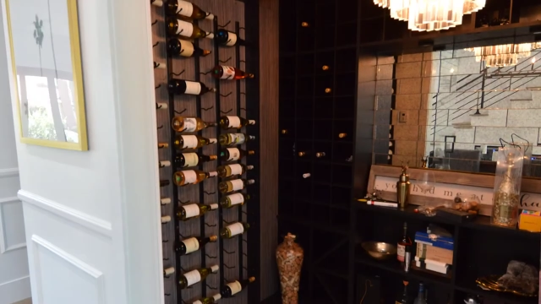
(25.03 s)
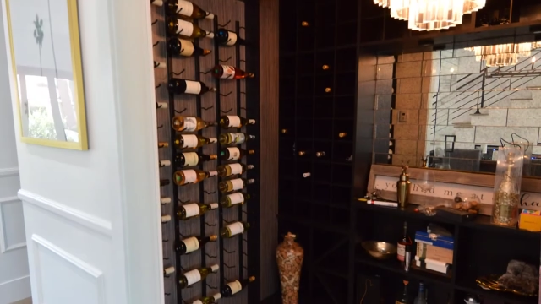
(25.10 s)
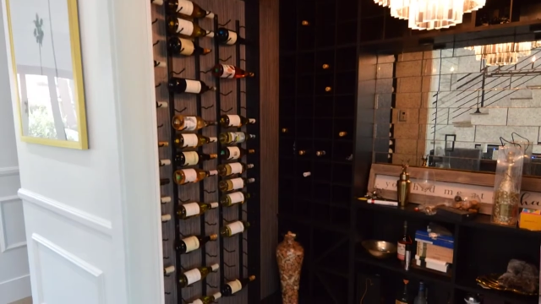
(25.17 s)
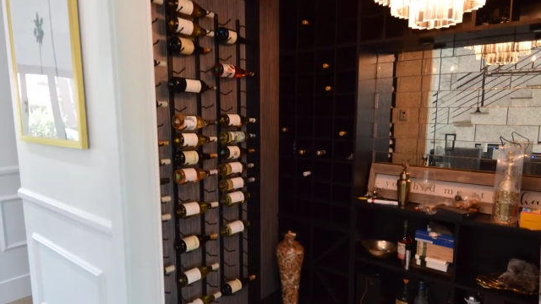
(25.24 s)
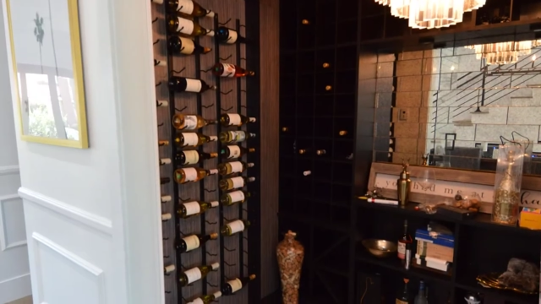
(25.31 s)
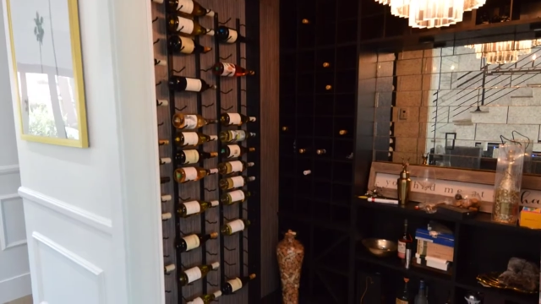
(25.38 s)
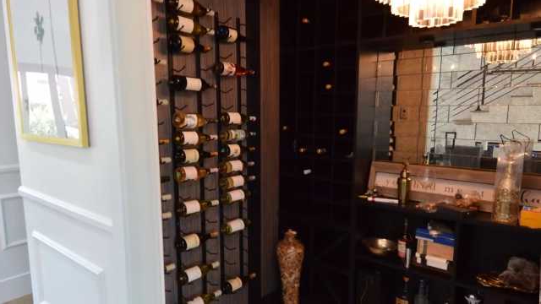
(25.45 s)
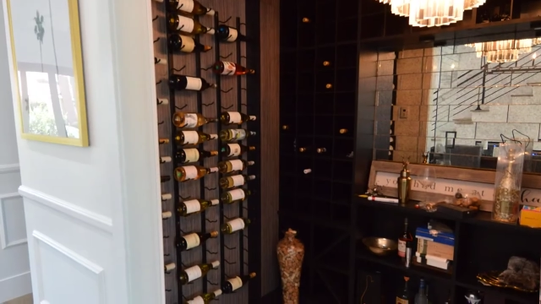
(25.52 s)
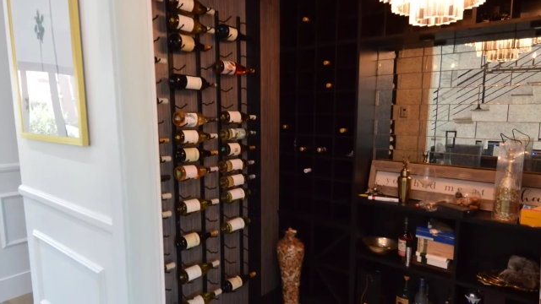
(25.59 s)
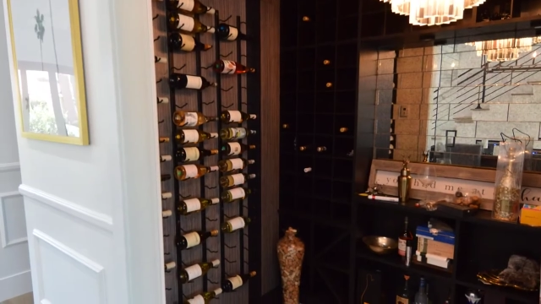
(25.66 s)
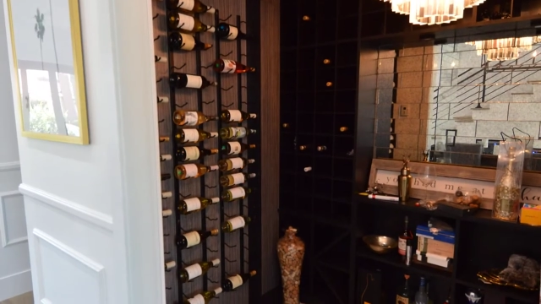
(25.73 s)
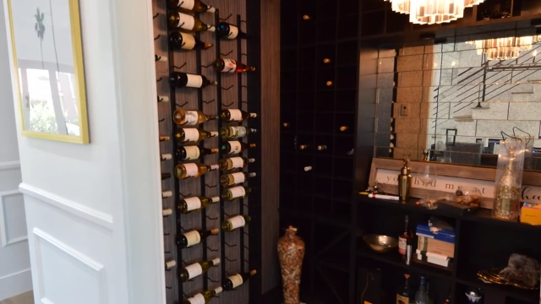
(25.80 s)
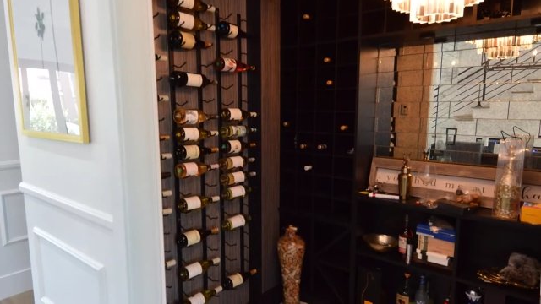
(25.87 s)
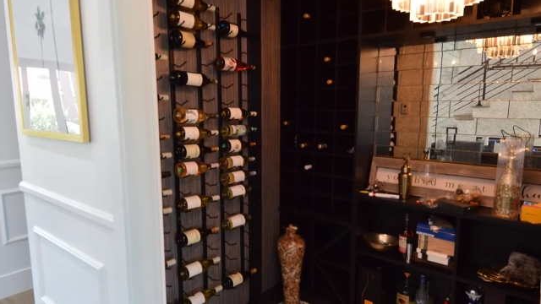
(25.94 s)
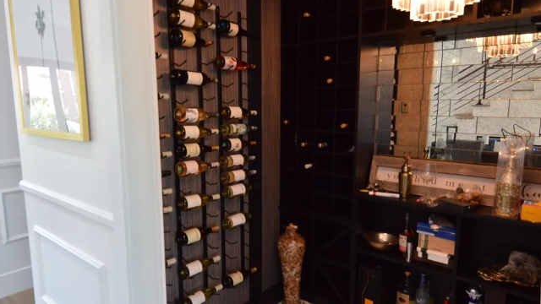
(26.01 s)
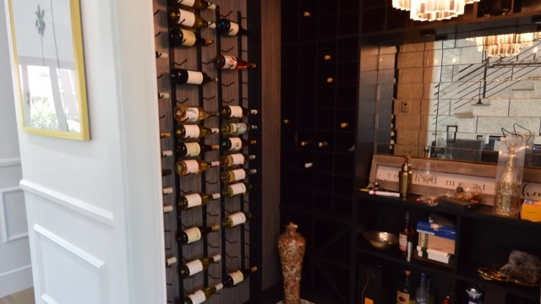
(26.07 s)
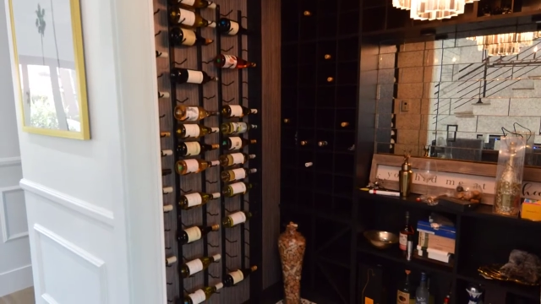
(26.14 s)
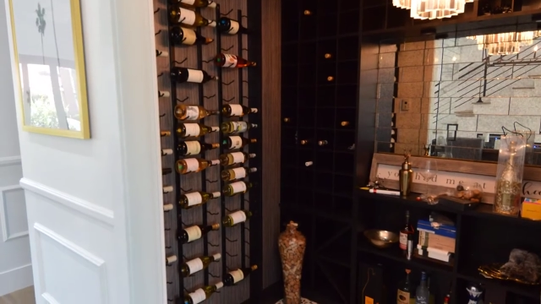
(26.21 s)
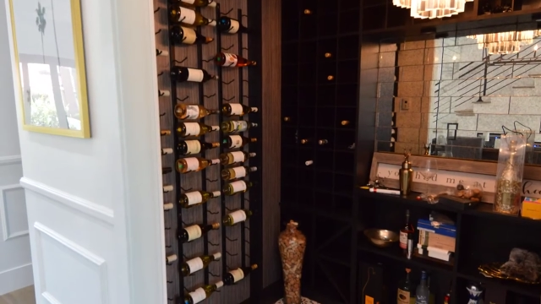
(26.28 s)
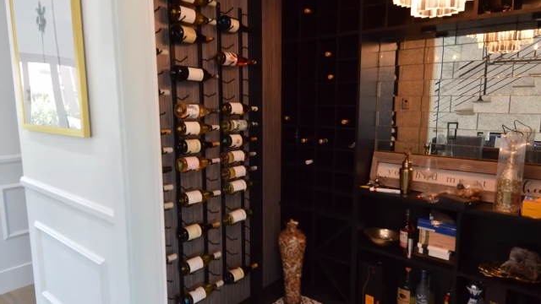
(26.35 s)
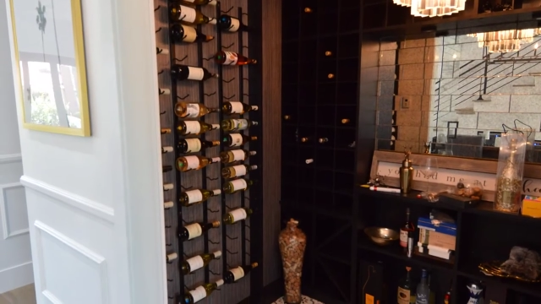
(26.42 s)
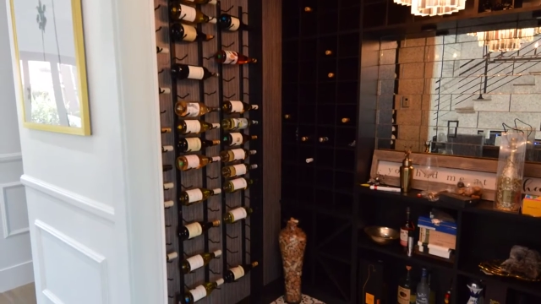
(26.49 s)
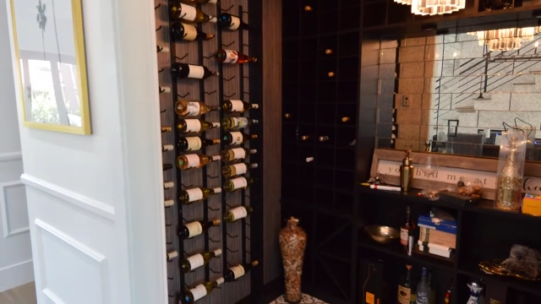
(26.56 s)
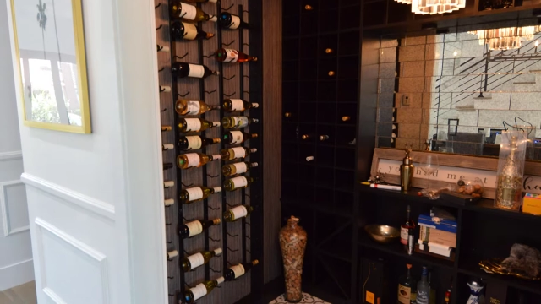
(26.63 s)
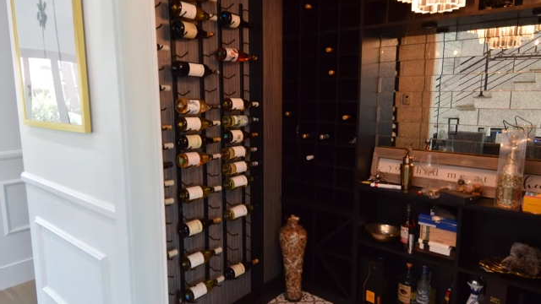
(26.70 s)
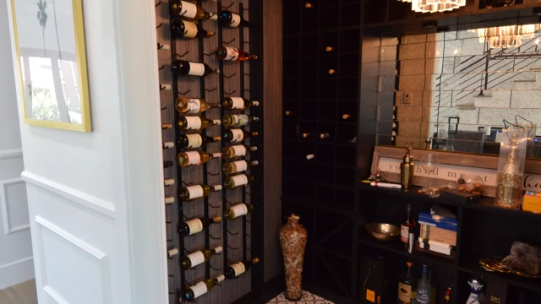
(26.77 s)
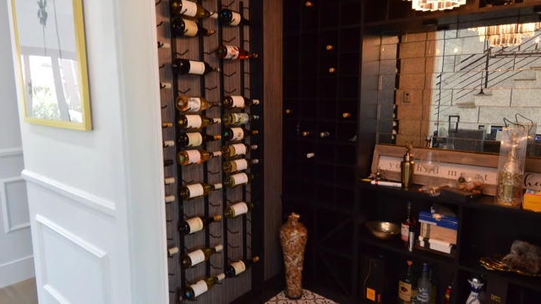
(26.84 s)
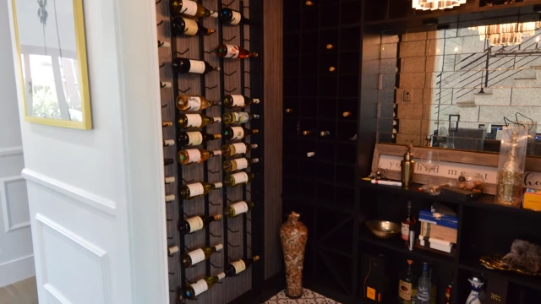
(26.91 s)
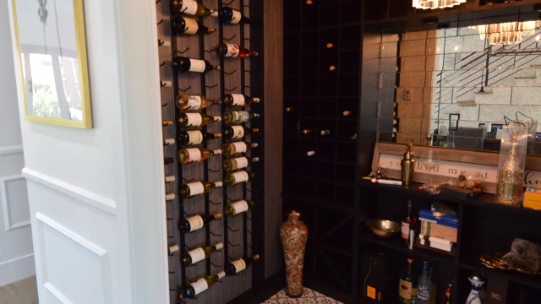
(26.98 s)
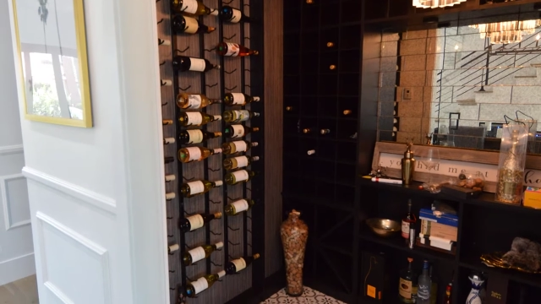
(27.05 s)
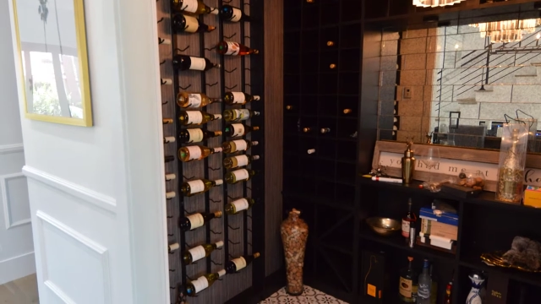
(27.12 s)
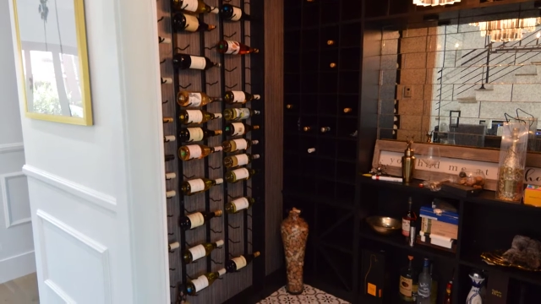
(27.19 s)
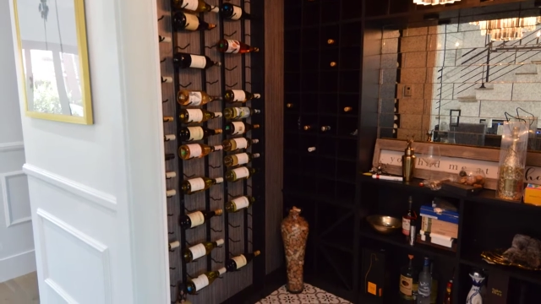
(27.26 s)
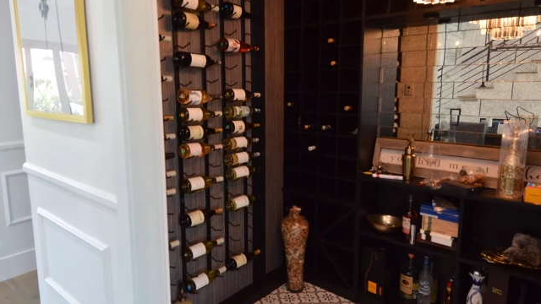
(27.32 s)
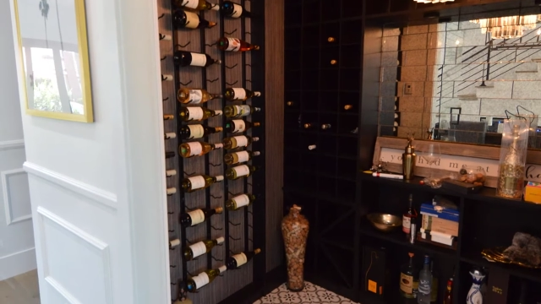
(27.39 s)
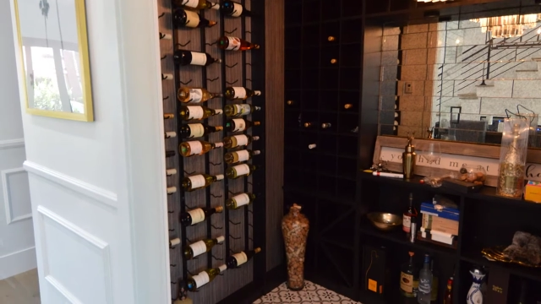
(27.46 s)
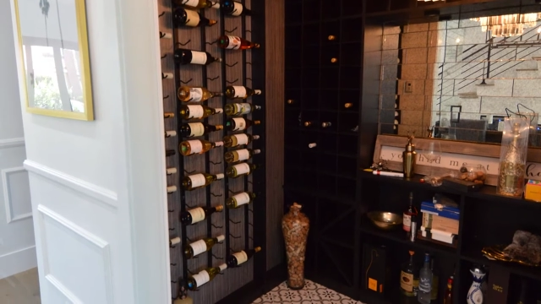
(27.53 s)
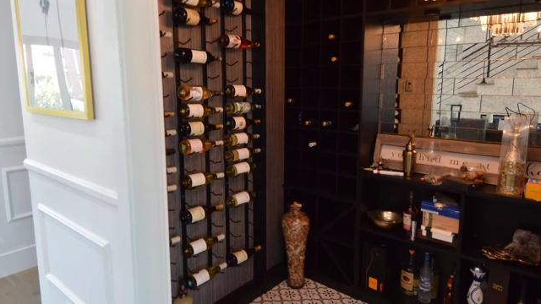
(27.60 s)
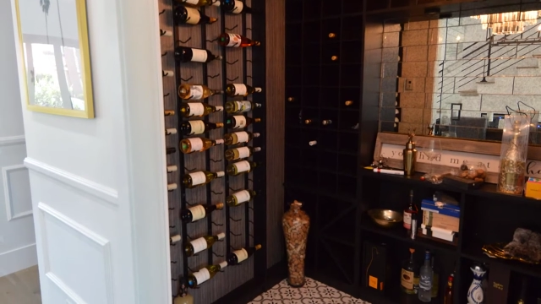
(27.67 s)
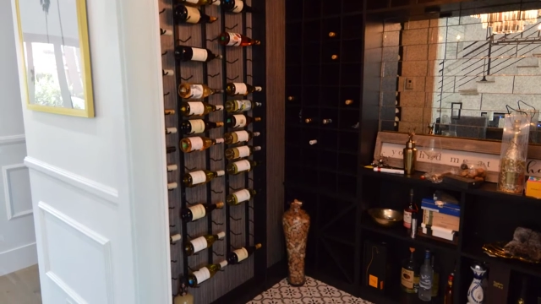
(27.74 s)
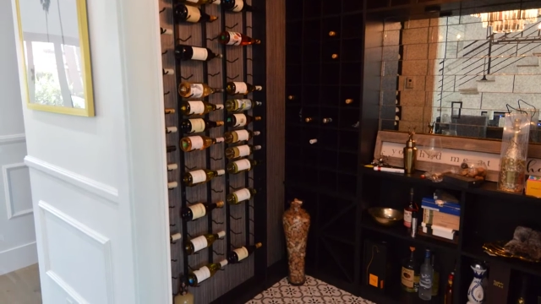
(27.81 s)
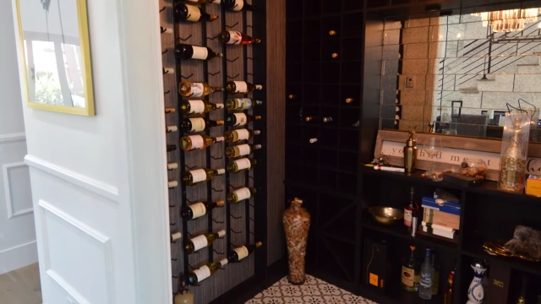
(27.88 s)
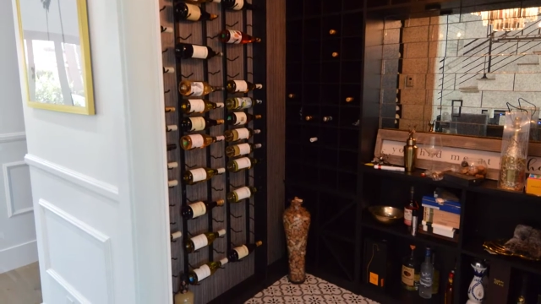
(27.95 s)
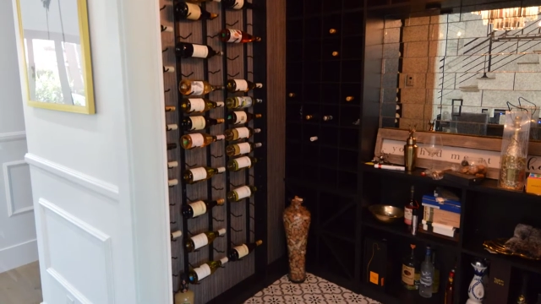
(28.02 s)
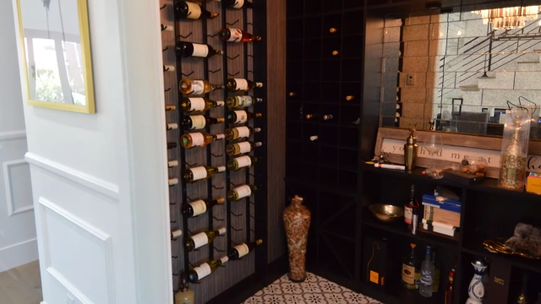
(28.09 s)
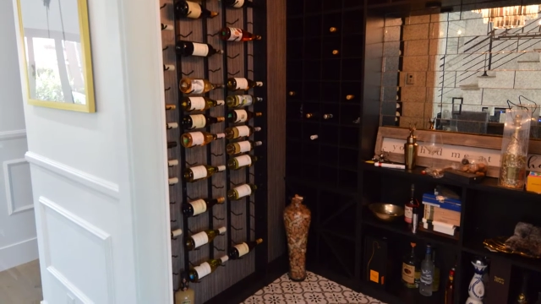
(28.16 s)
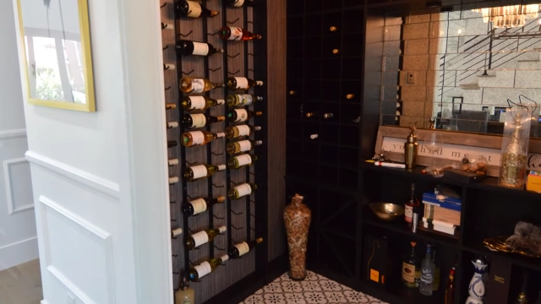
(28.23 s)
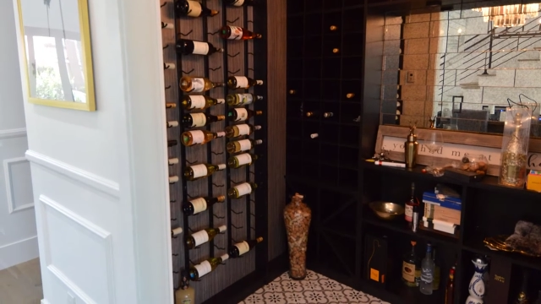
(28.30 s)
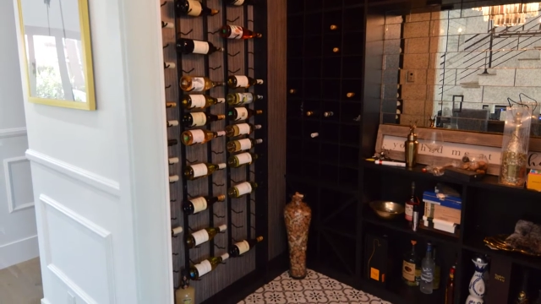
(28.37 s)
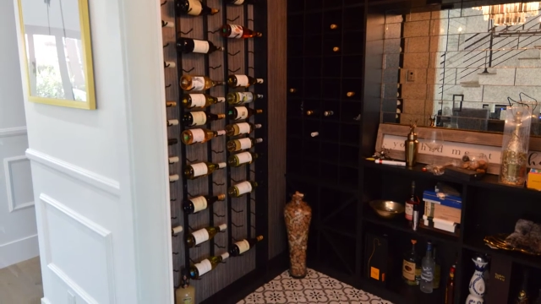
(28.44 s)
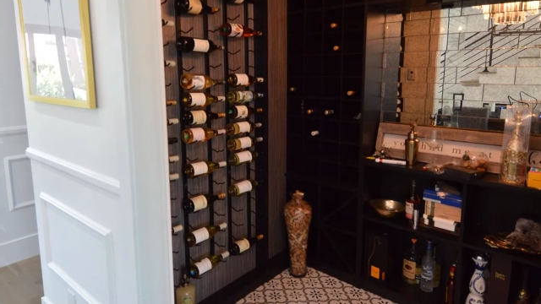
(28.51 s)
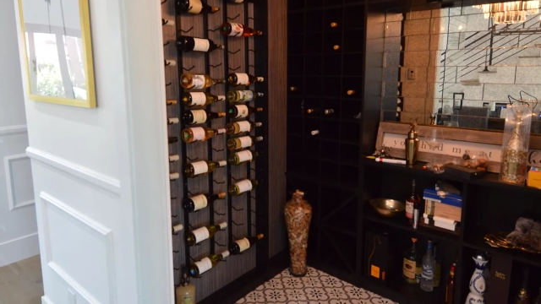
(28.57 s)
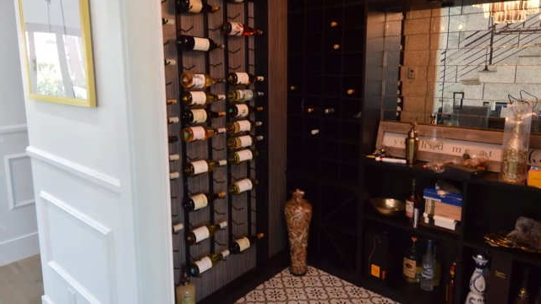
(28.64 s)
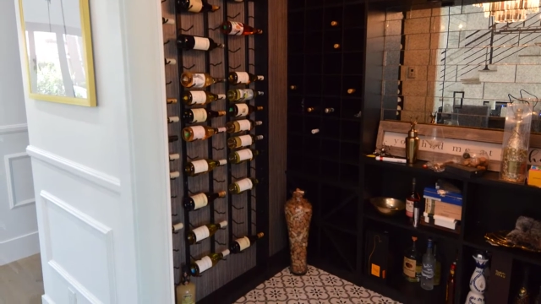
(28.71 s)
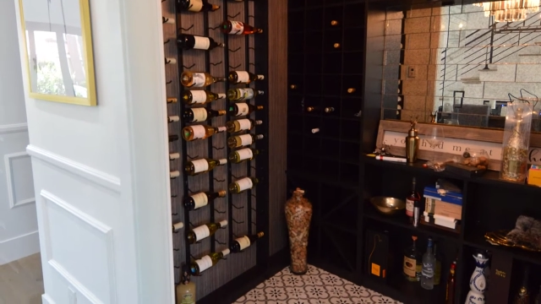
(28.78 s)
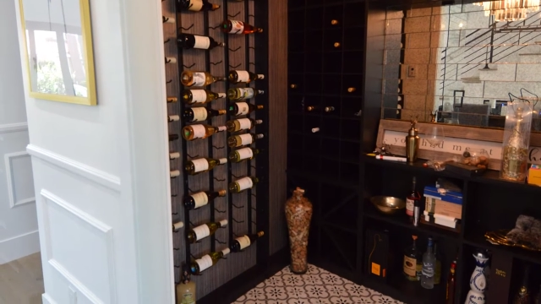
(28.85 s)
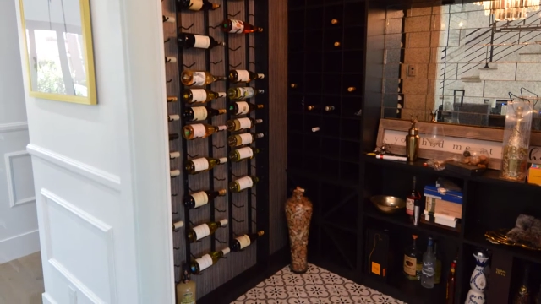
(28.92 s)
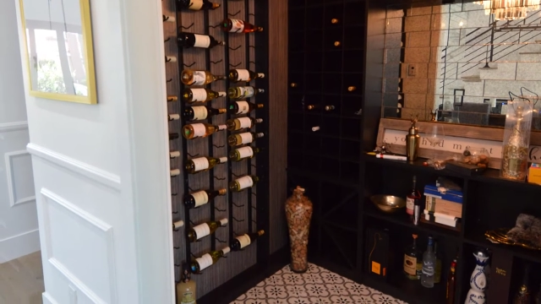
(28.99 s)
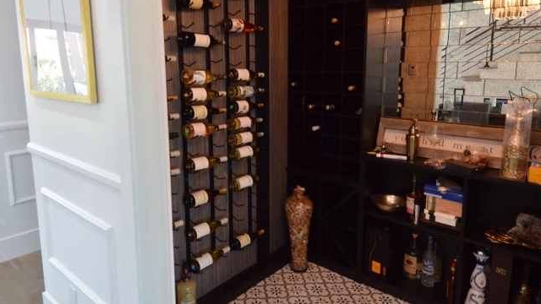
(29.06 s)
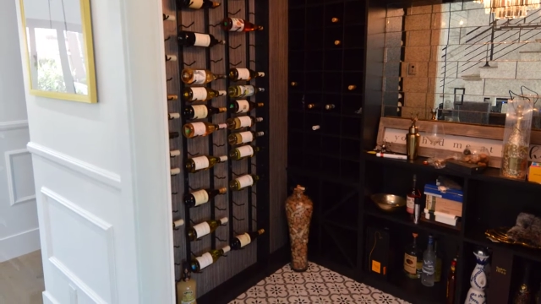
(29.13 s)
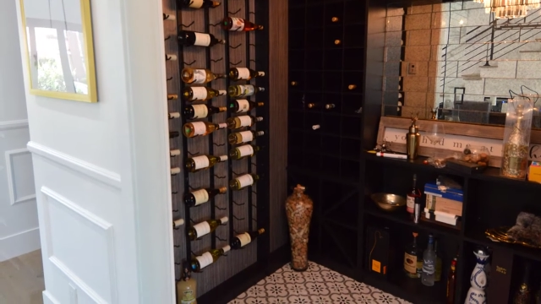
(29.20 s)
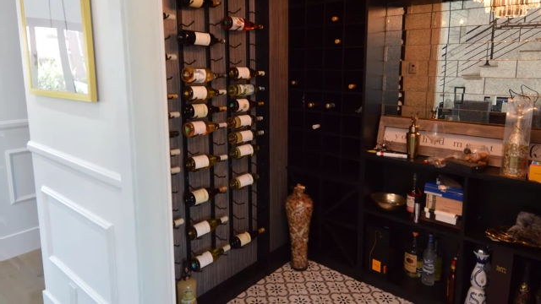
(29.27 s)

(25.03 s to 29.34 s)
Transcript: No face is visible, so there are no lips to read.